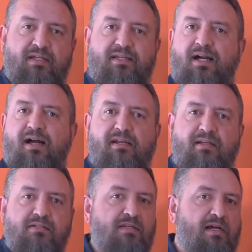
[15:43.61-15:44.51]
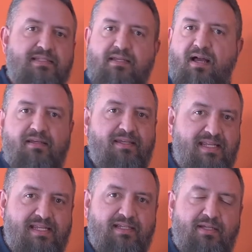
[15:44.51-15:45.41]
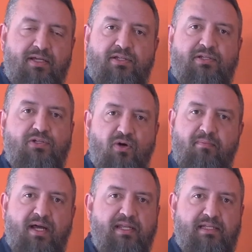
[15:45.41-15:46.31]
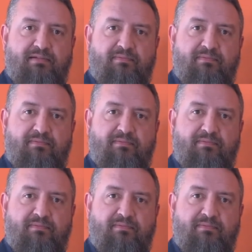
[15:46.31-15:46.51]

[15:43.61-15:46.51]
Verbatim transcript: God does not need your money.